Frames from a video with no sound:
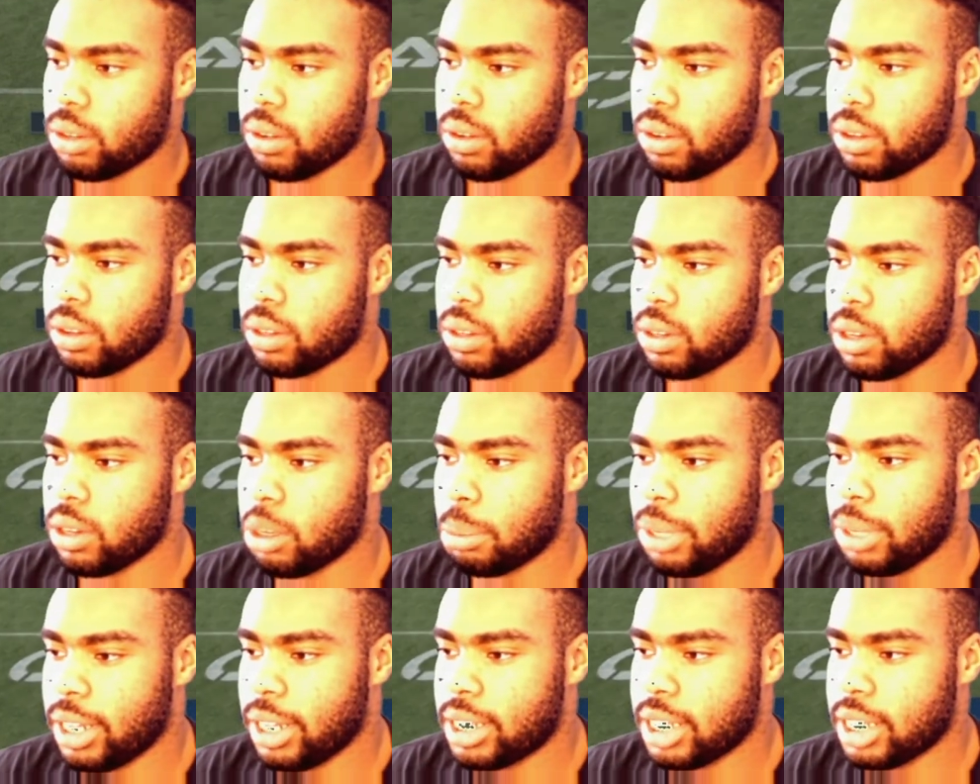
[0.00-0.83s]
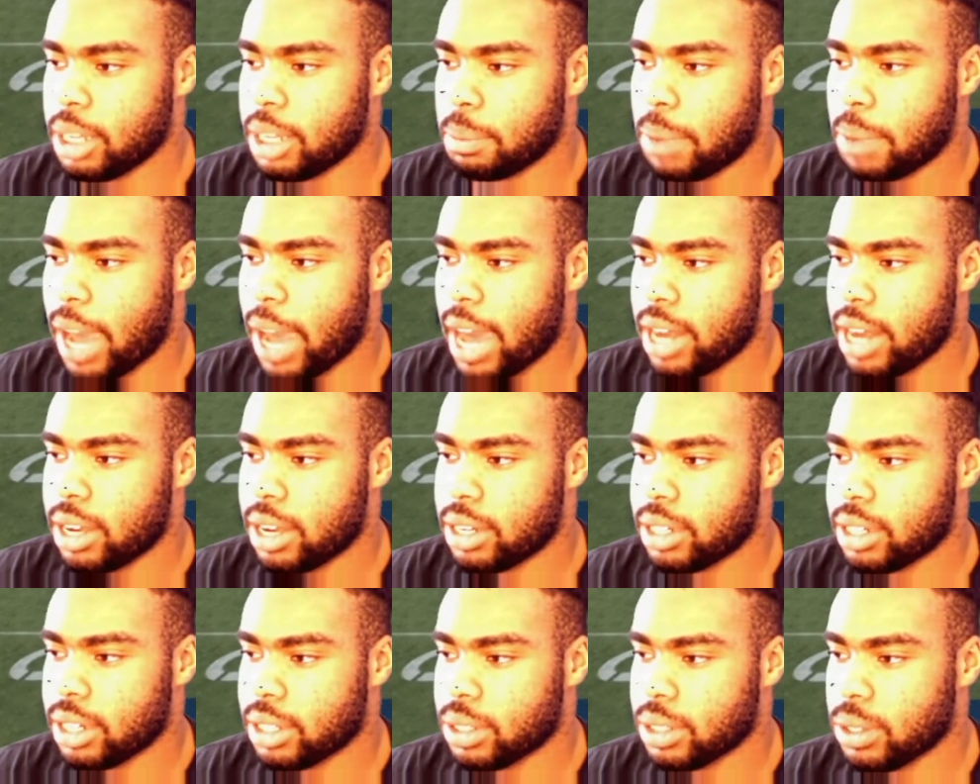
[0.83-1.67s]
So the blitzing
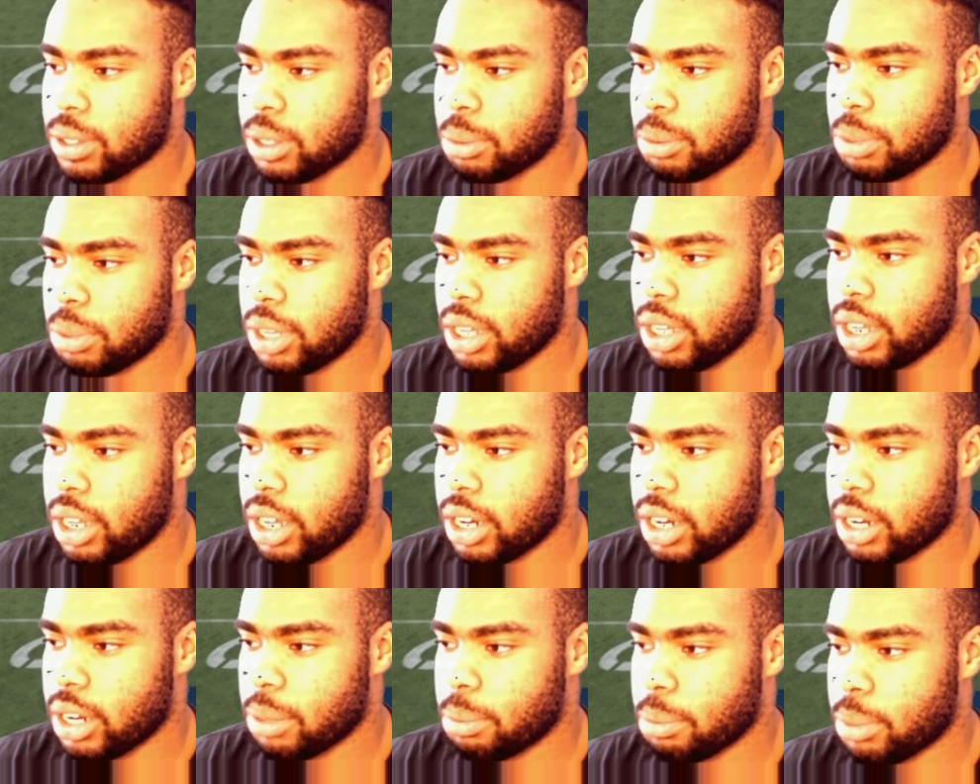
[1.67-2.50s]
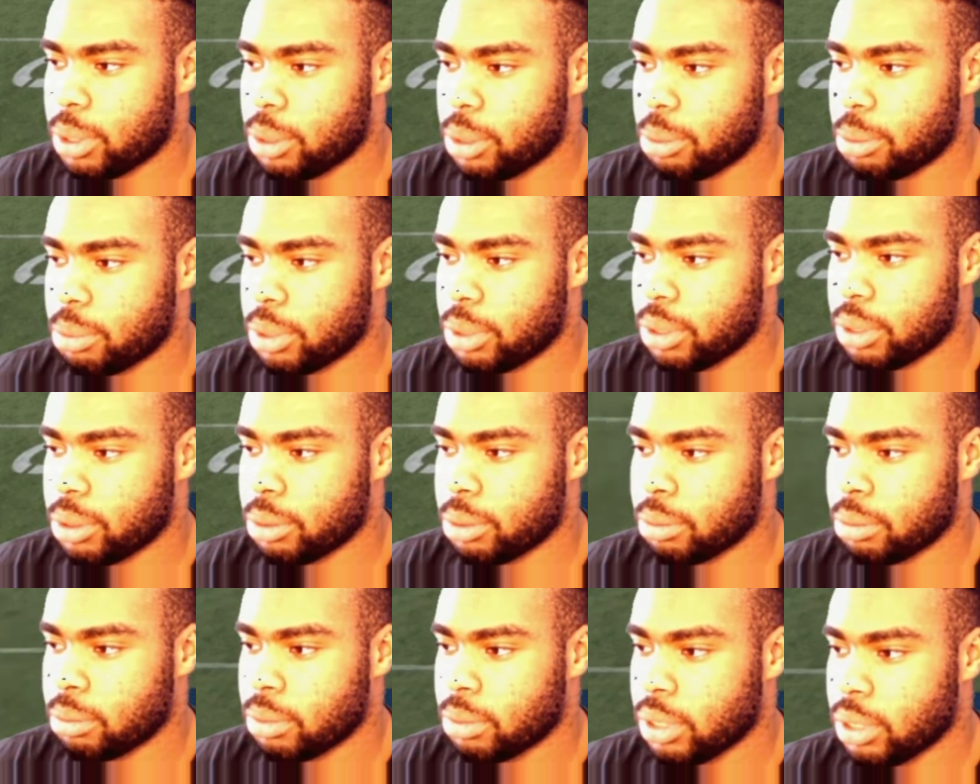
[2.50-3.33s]
patterns that's going to be here, boom,
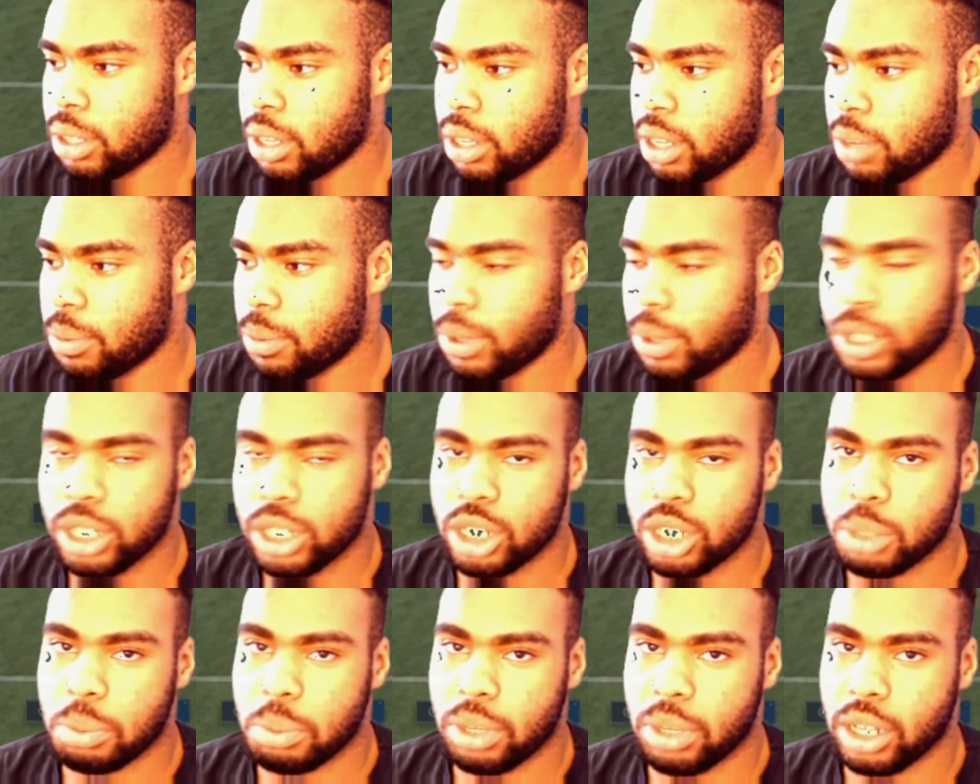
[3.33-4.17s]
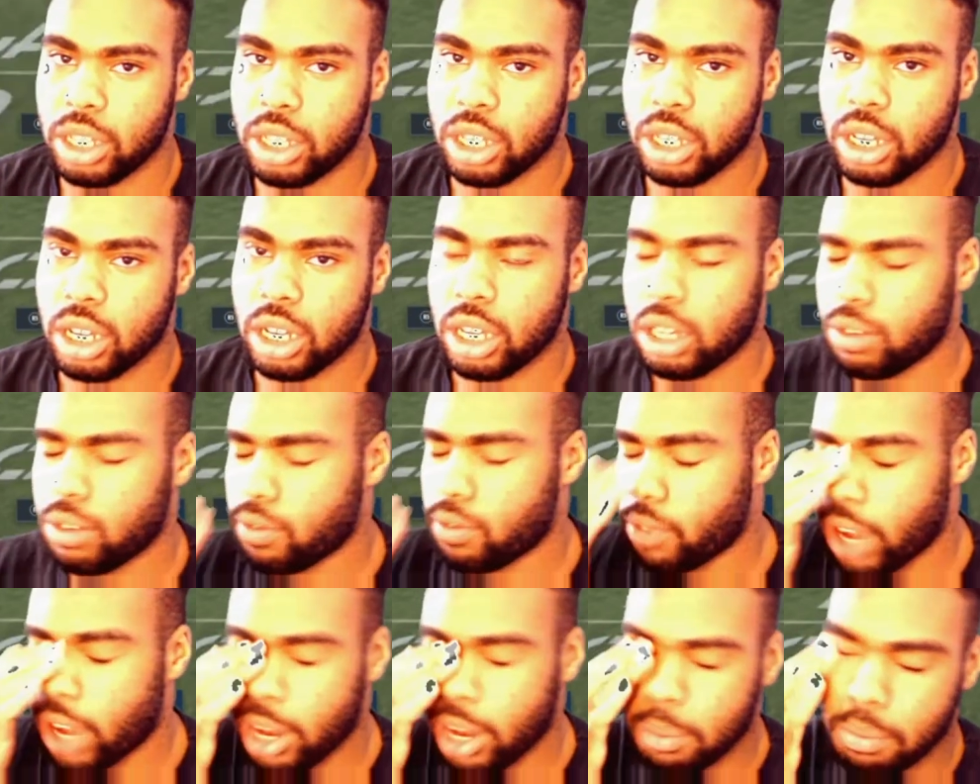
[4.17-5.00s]
boom. We're just
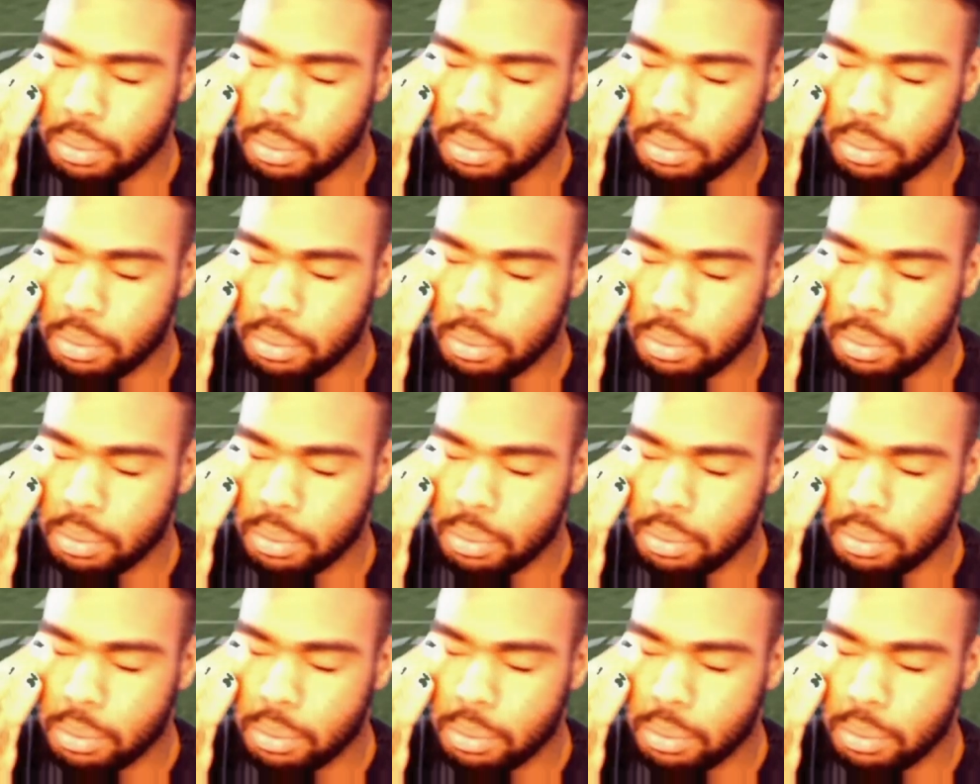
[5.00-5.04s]
right